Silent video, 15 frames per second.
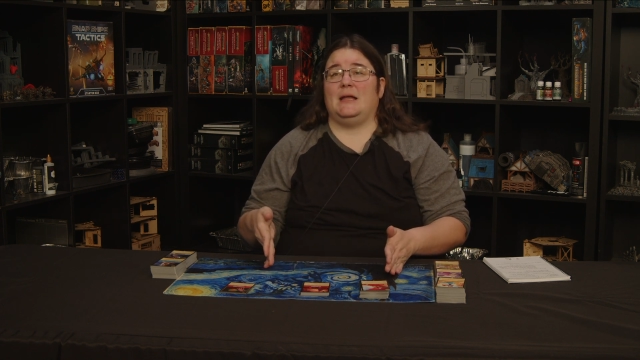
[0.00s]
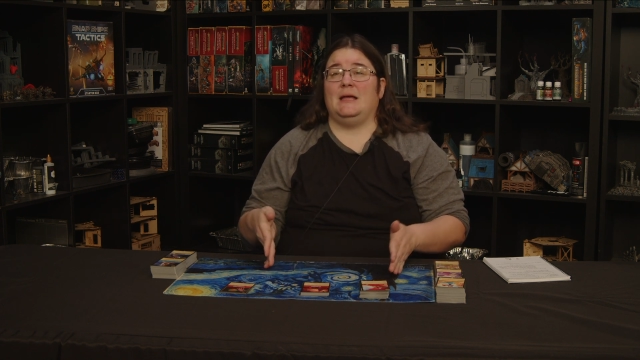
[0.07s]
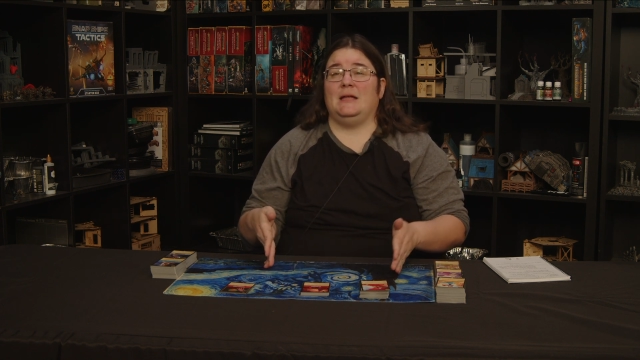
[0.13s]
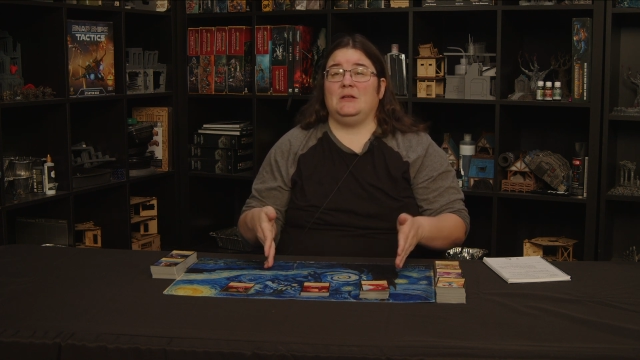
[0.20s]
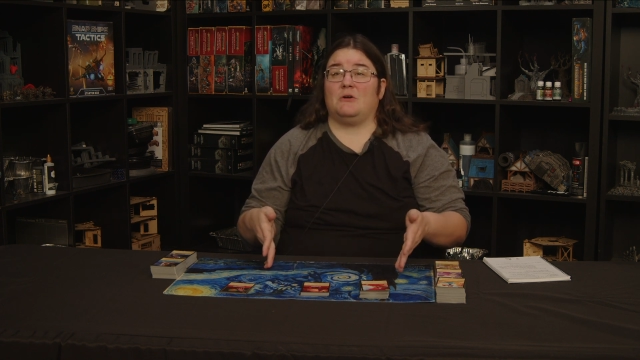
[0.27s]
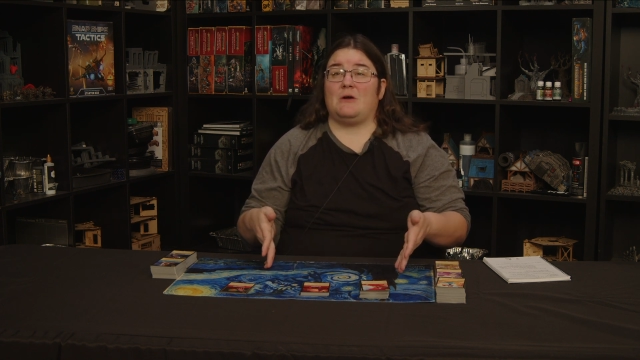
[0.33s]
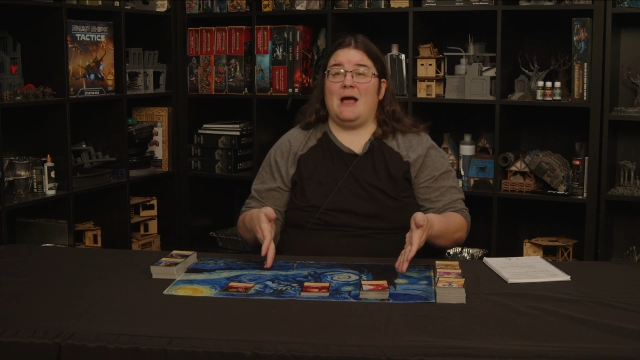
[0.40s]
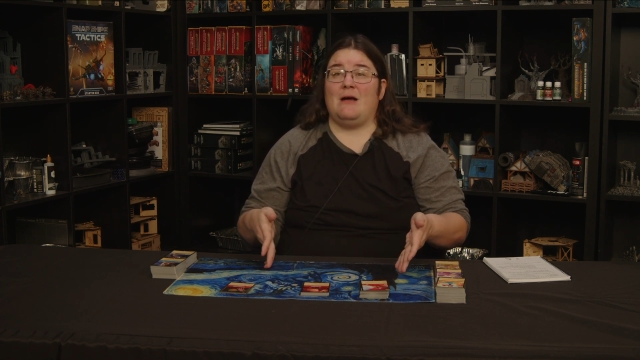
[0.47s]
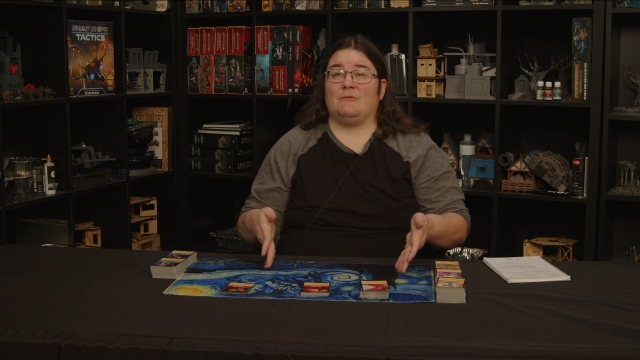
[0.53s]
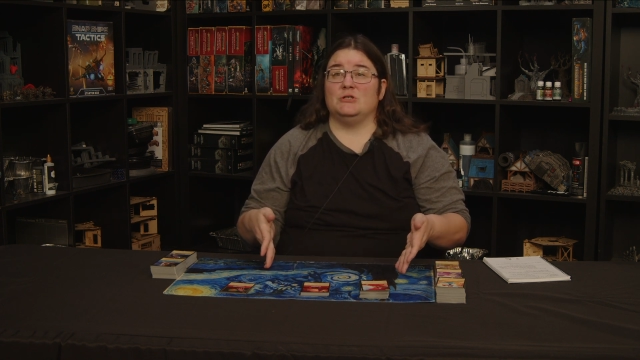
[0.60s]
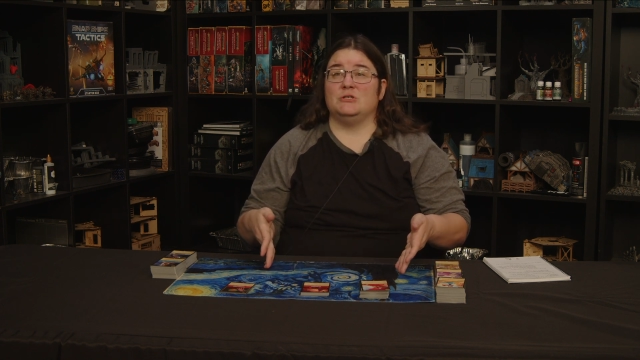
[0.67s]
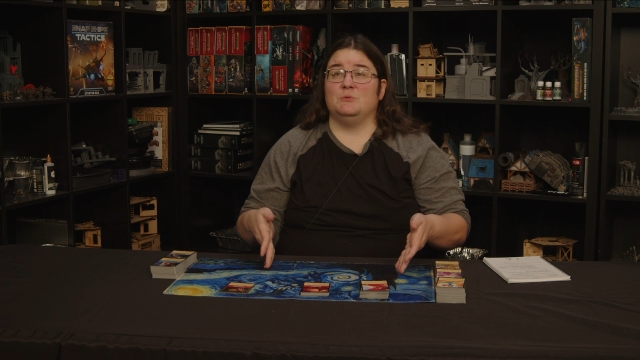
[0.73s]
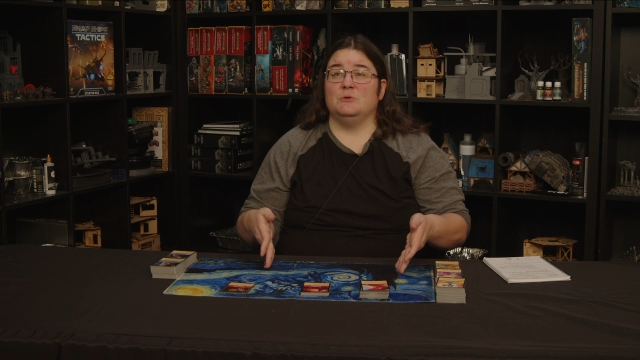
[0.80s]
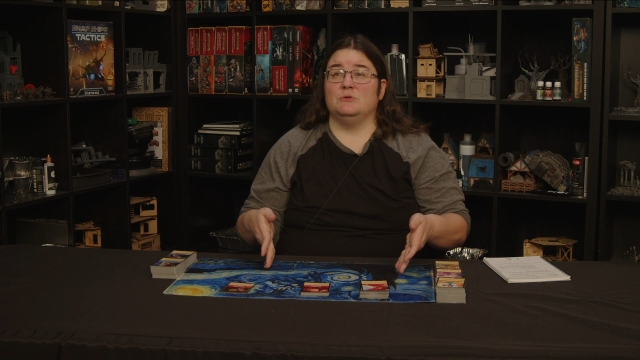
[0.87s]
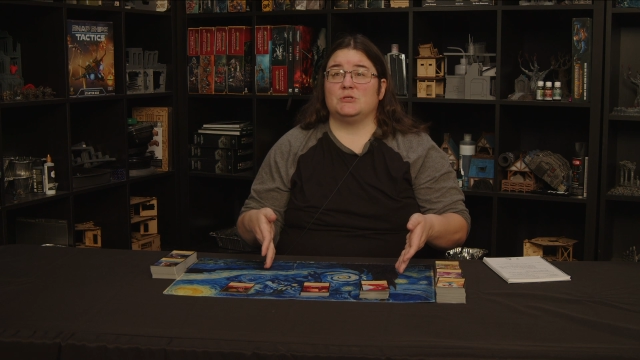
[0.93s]
in your
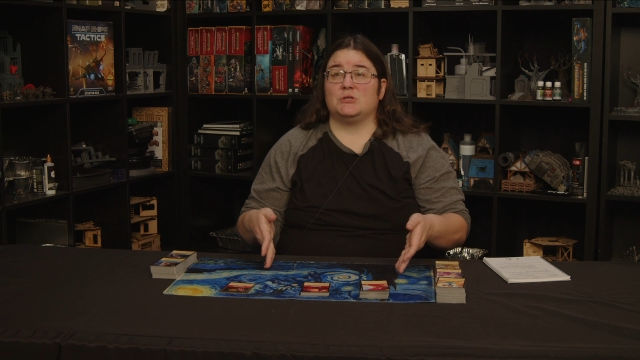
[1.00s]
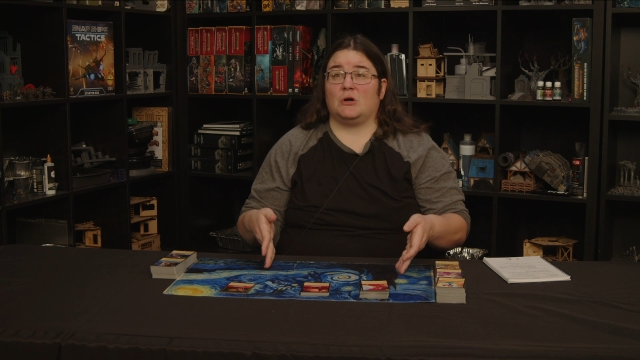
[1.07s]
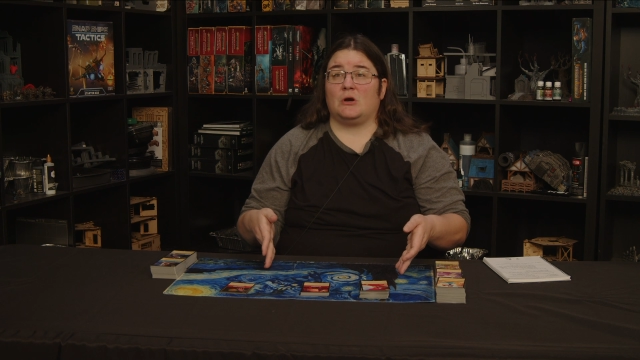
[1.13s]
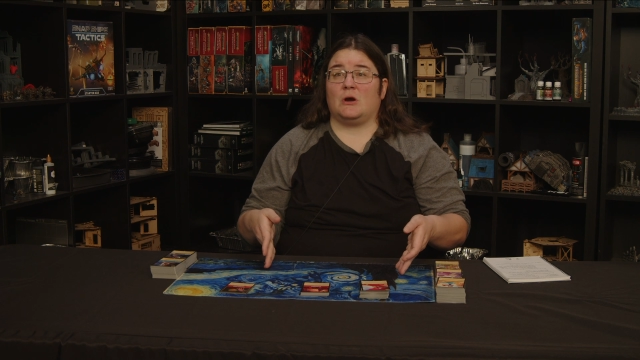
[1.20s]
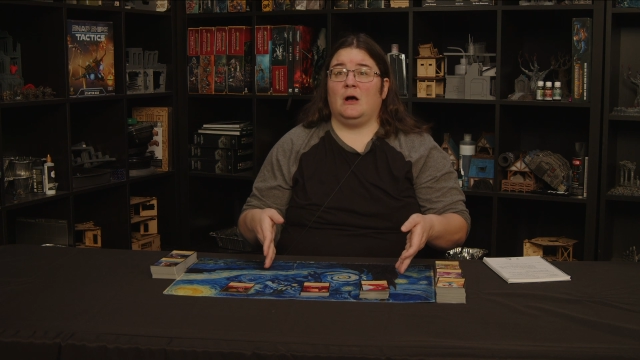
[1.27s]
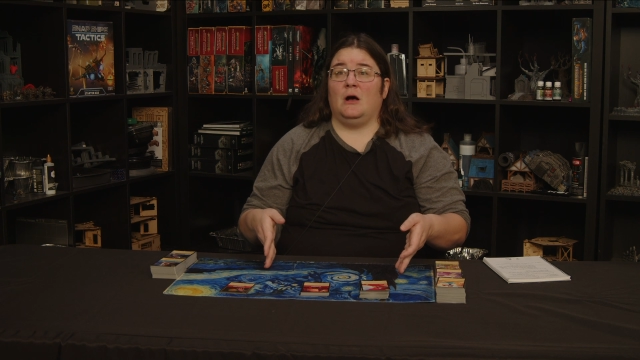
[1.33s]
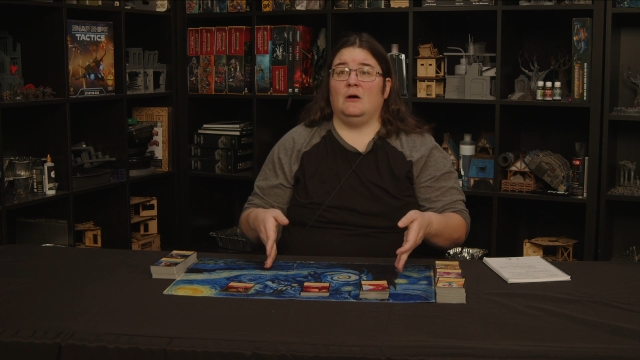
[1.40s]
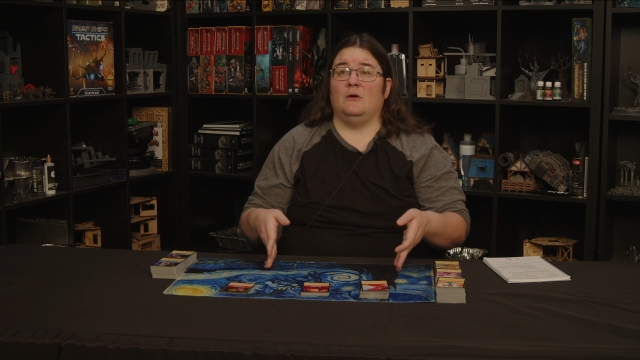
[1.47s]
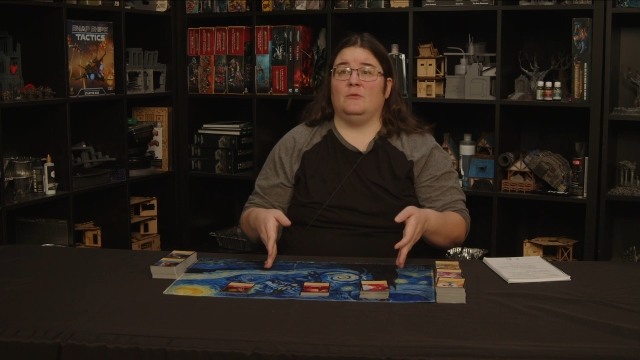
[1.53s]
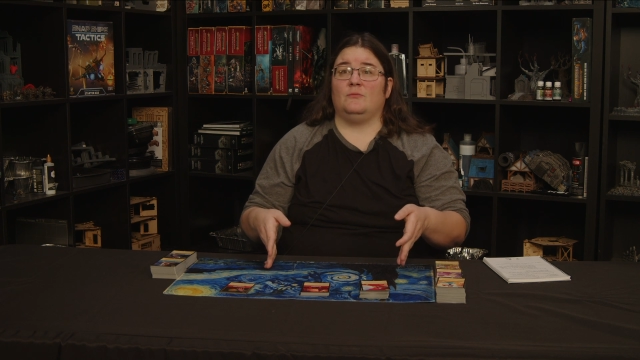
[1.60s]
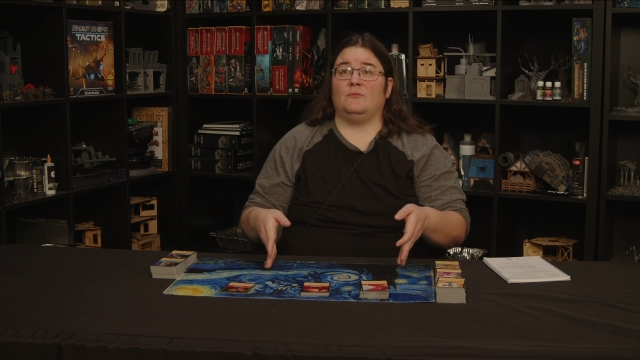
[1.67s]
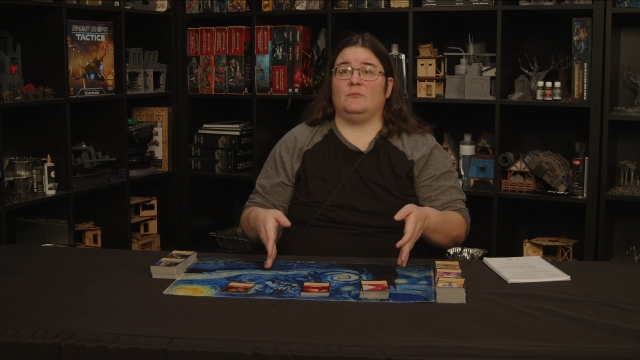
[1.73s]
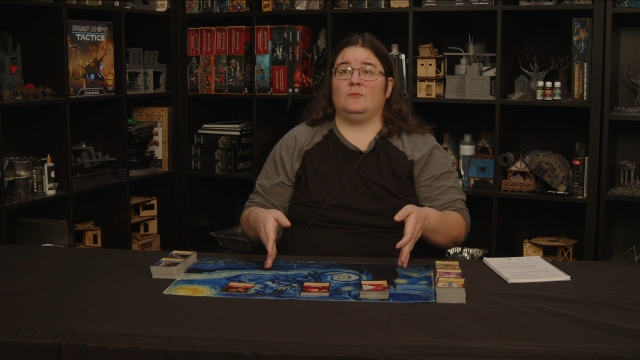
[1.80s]
average booster of